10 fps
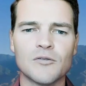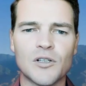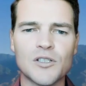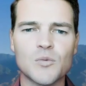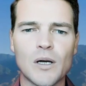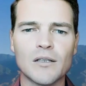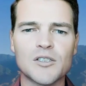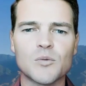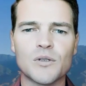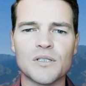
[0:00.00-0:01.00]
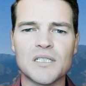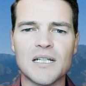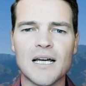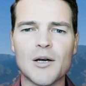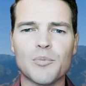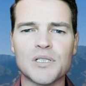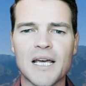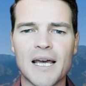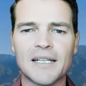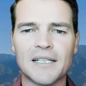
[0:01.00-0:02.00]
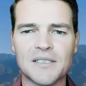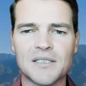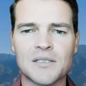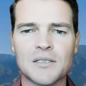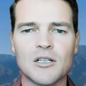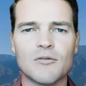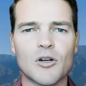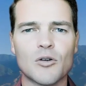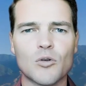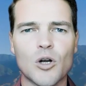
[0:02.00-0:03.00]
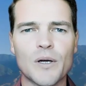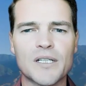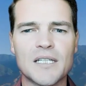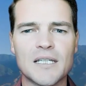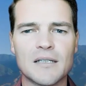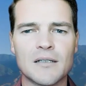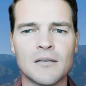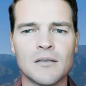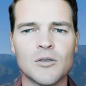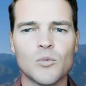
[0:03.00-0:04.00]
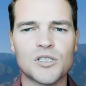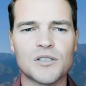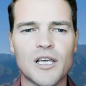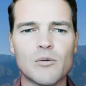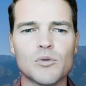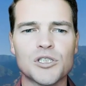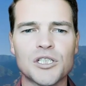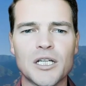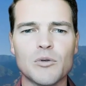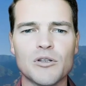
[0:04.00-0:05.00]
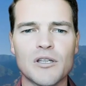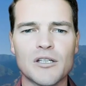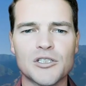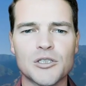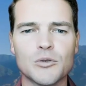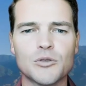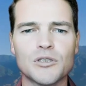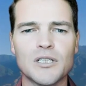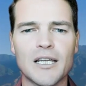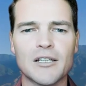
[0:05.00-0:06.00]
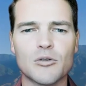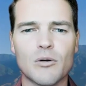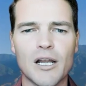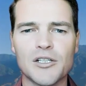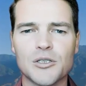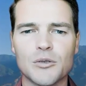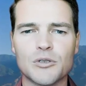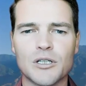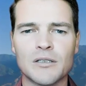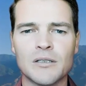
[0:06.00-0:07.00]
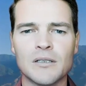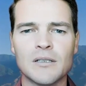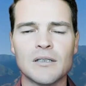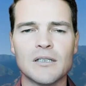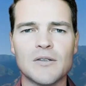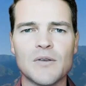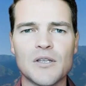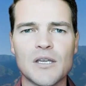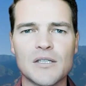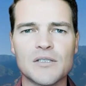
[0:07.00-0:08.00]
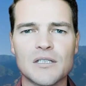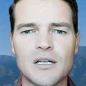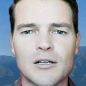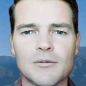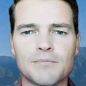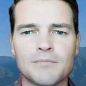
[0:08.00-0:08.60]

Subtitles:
Venezuelans were the star protagonists of a heroic deed, which they will share with their children and grandchildren in the years to come.